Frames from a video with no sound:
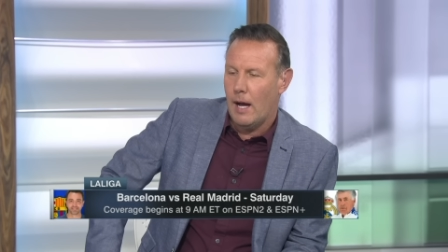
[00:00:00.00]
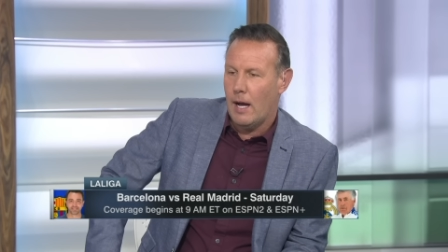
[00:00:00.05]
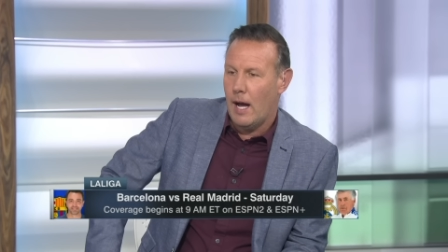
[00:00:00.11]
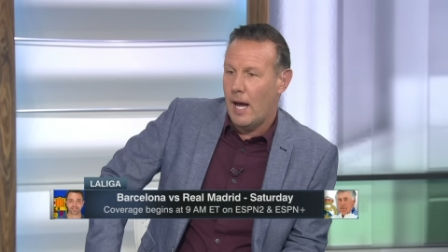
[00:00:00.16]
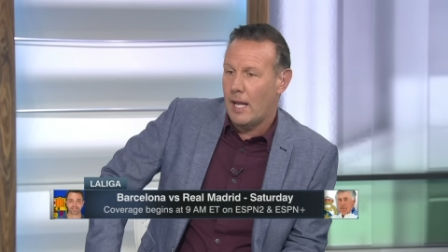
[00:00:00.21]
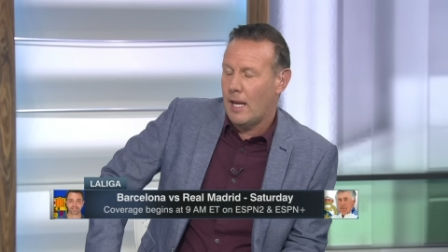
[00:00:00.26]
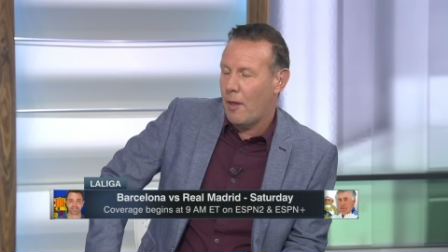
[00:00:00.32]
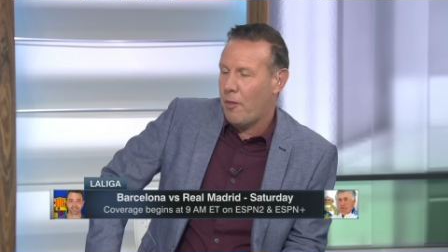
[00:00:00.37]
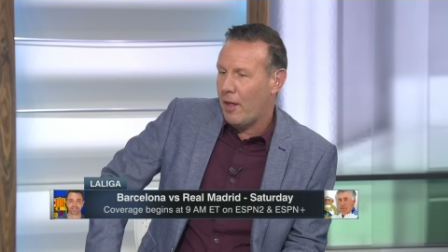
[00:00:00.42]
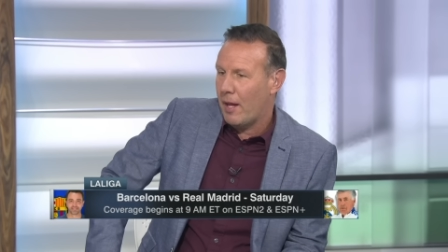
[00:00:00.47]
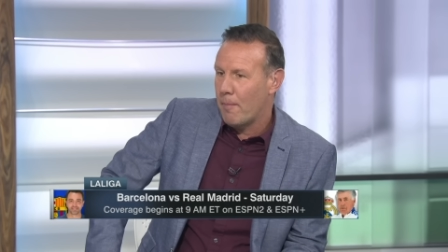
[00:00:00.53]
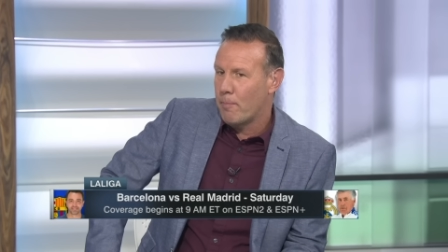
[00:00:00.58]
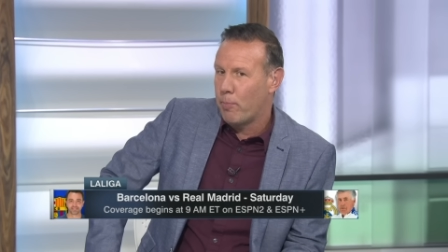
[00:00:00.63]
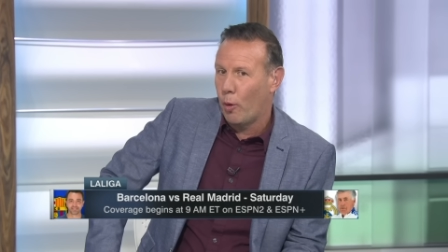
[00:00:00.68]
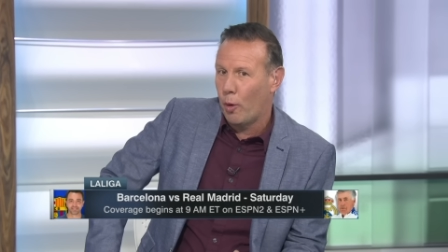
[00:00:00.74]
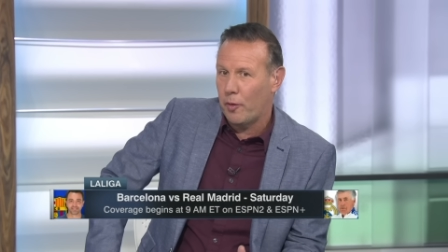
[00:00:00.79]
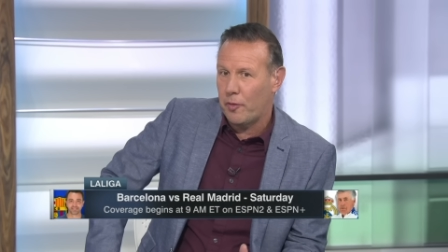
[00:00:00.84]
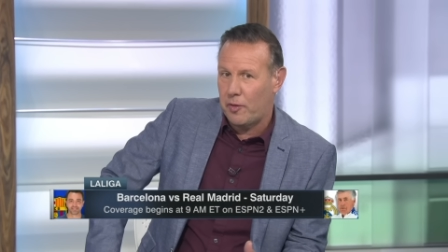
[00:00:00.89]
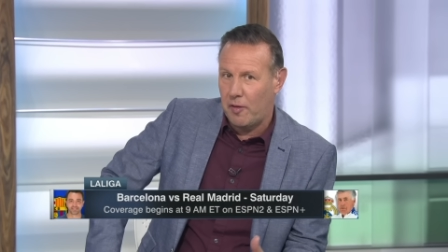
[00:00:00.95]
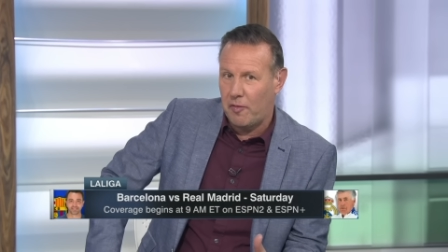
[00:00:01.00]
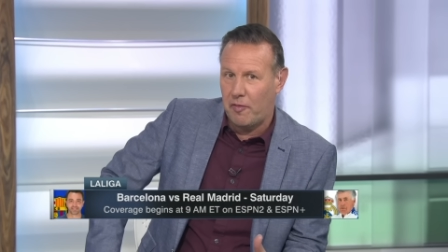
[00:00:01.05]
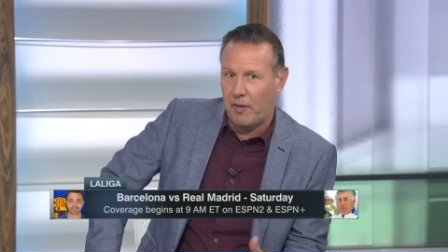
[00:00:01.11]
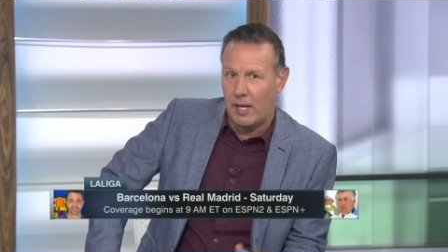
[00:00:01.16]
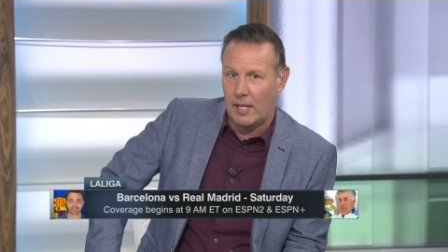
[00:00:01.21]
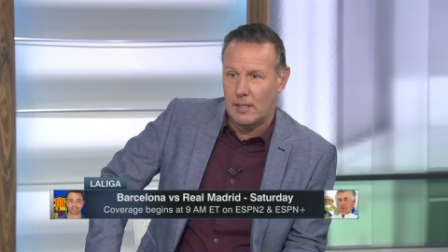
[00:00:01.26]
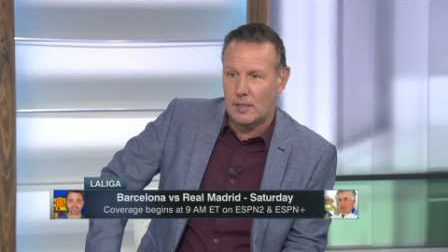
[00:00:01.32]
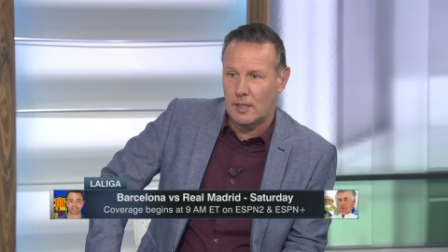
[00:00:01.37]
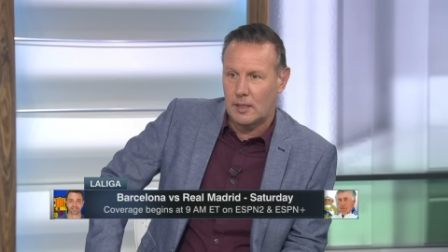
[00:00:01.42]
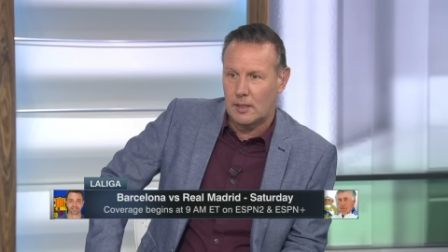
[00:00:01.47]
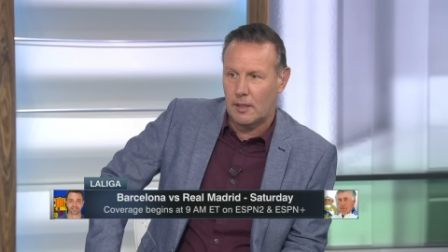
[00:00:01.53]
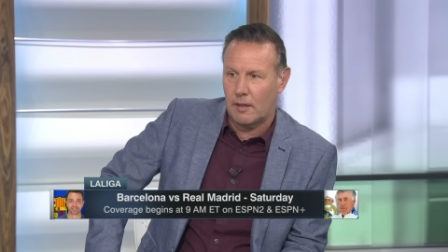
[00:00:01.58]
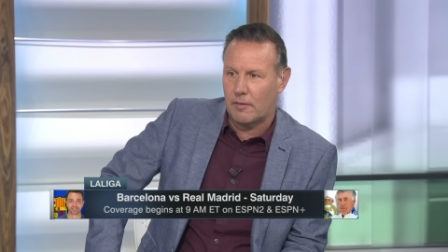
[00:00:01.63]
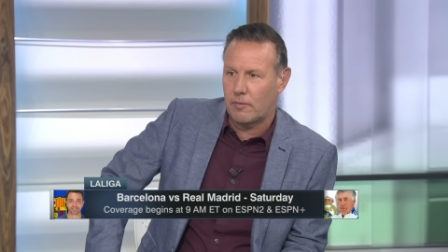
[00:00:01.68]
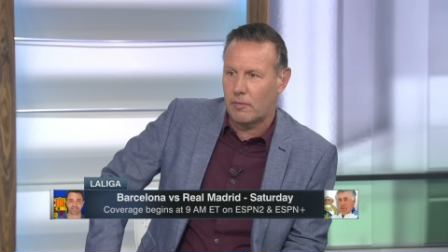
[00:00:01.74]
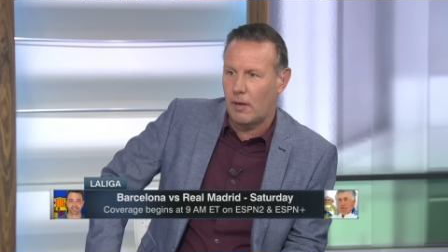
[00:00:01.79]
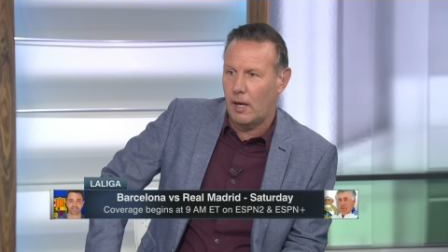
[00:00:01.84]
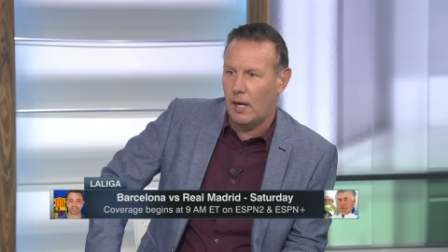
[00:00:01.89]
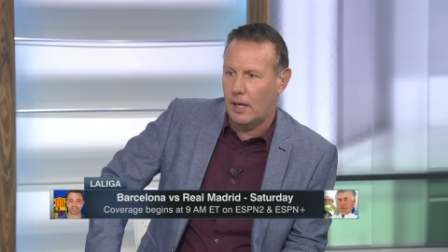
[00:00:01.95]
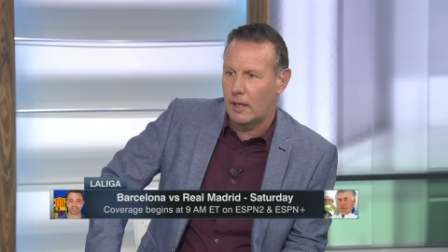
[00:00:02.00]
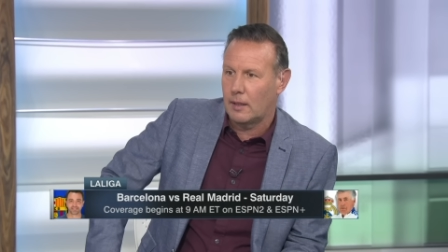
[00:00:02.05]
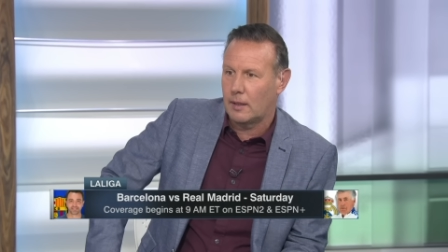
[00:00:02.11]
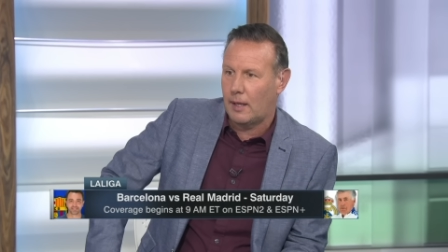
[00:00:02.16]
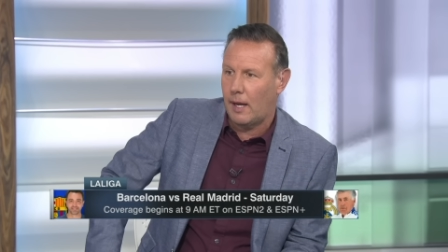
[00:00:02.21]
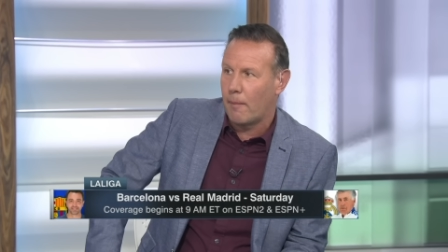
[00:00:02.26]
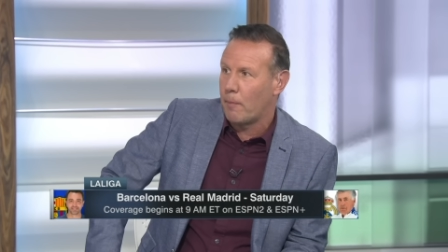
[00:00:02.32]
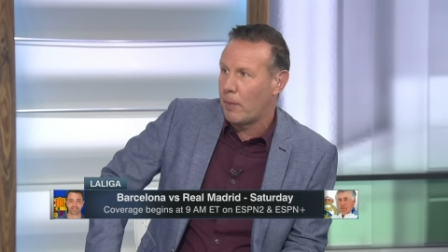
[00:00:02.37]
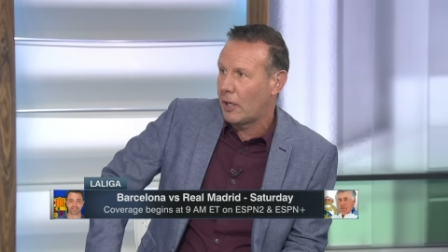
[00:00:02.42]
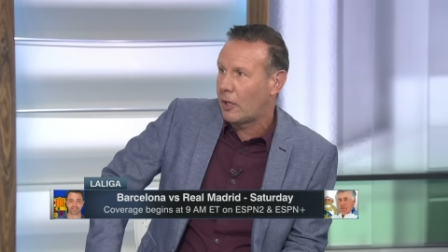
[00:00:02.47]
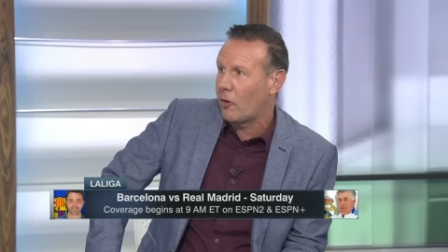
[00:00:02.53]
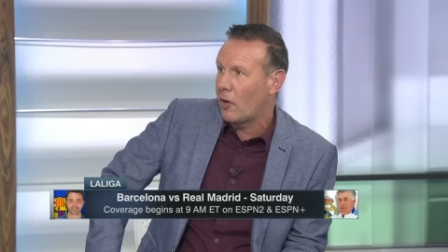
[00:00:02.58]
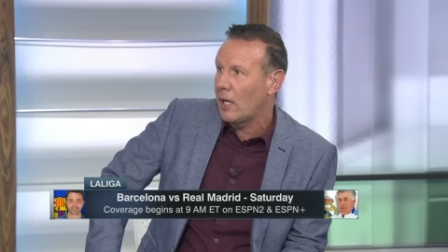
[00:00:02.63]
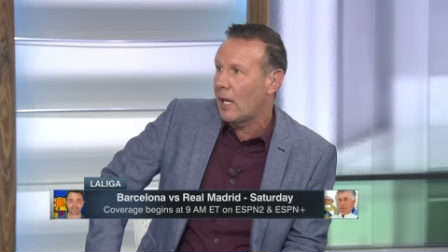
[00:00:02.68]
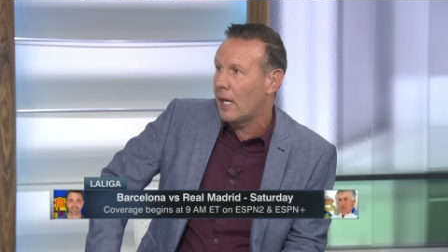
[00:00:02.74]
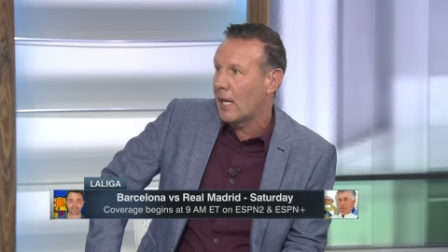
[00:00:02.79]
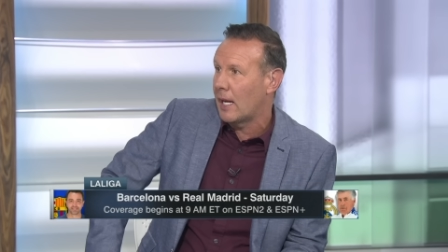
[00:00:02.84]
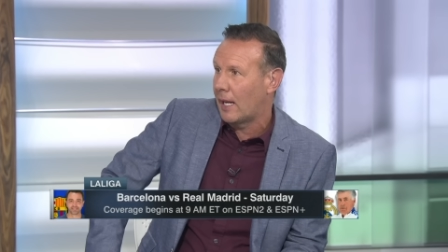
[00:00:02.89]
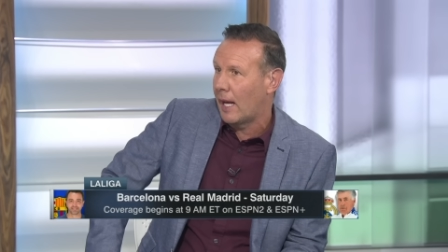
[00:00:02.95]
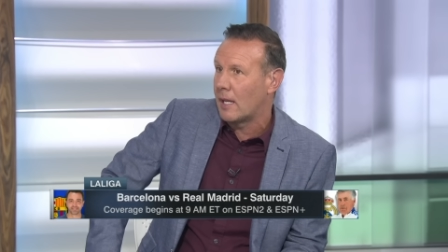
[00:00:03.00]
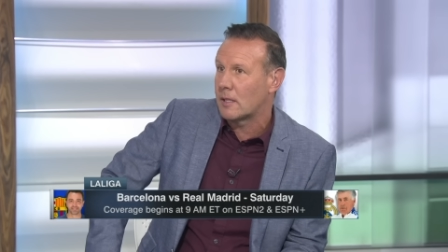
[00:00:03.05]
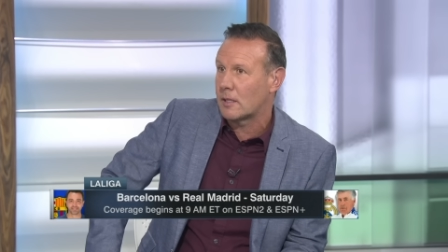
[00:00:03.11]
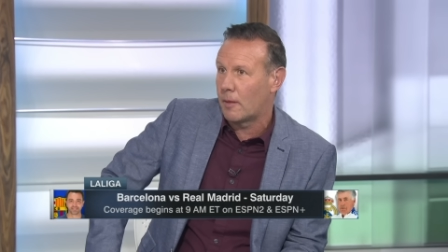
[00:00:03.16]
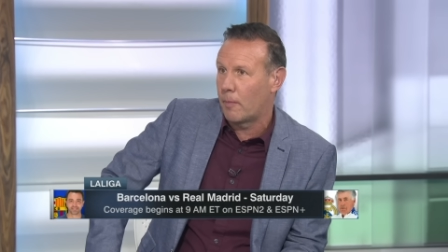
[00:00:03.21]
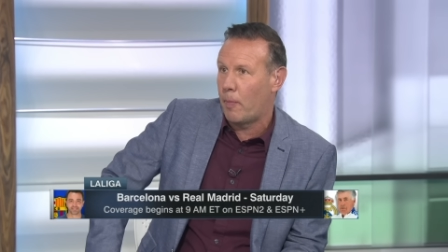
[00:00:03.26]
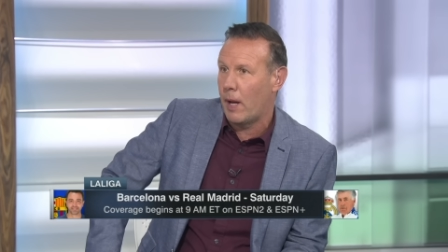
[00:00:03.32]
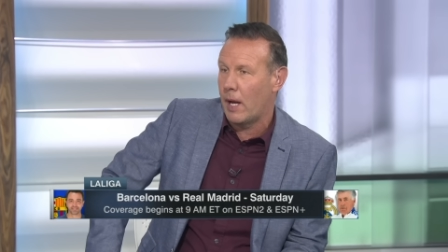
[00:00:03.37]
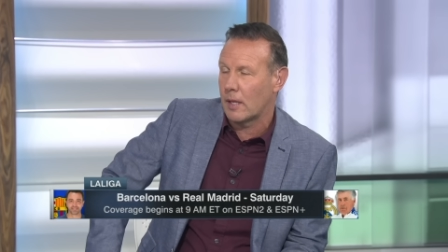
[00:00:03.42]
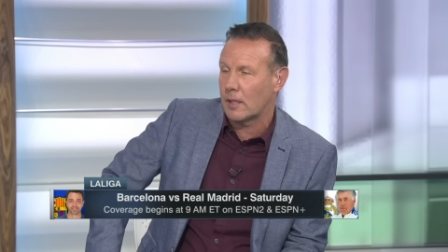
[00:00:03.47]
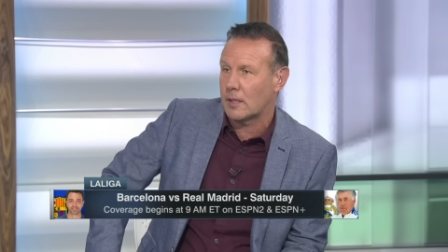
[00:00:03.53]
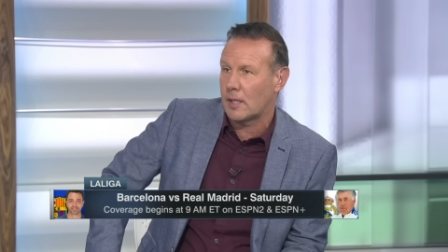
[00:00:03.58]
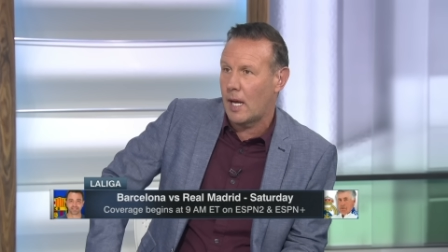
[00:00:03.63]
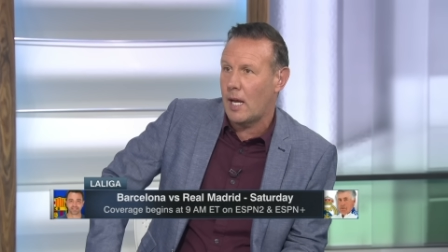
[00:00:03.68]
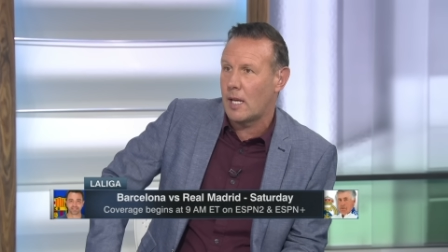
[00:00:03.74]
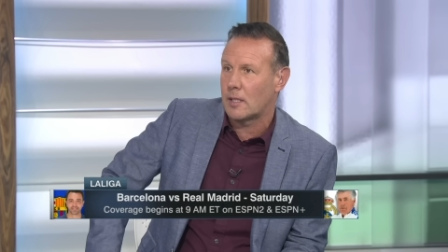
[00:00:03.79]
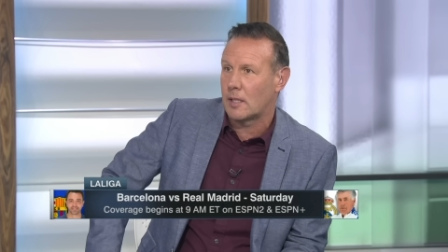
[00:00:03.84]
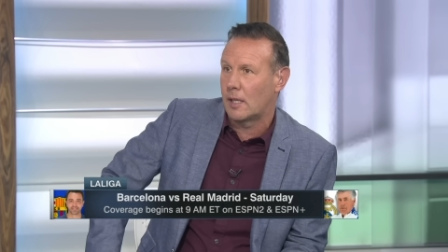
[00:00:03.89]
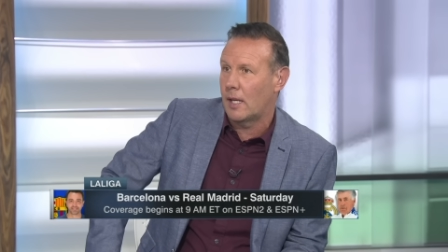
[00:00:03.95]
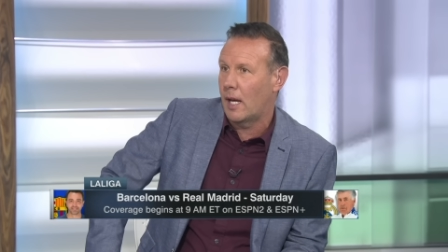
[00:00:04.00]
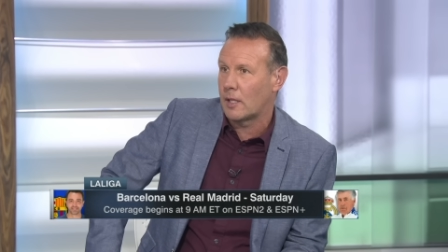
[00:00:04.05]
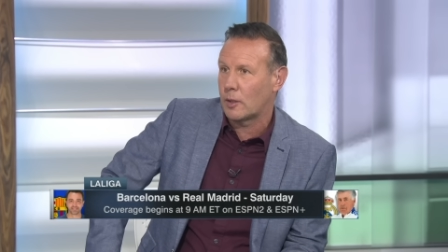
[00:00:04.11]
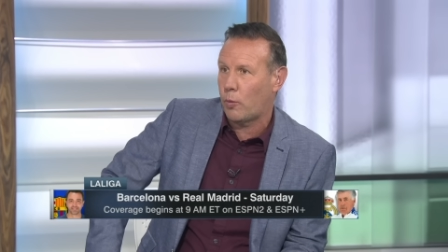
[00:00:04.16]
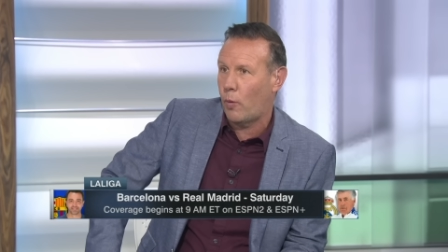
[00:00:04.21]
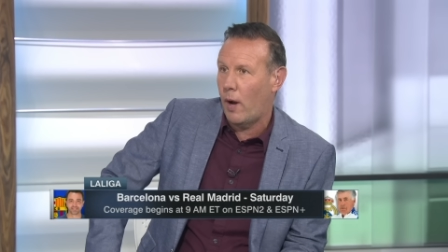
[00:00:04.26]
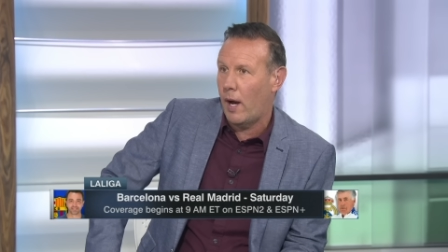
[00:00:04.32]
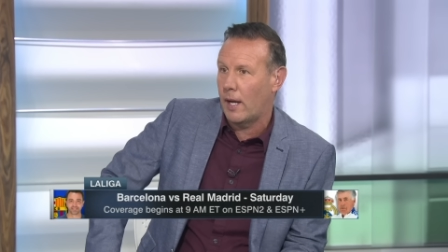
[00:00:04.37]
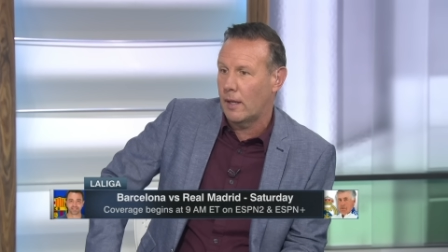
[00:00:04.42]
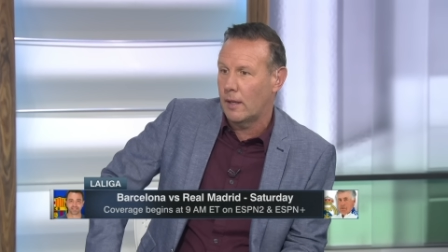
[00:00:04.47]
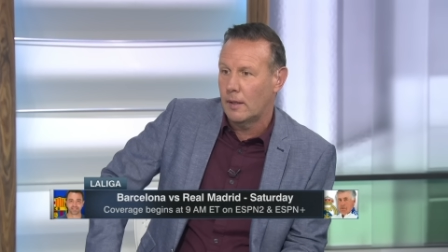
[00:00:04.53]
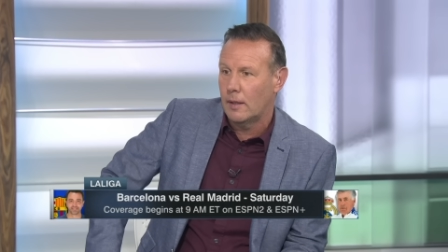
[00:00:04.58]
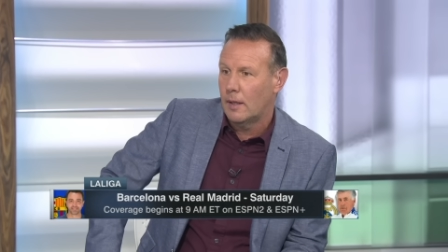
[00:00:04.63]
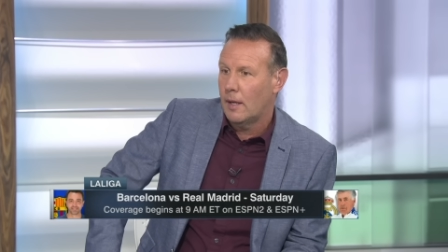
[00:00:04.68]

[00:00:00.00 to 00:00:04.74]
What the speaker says: I think both defences can be creaky against the better sides, and that's why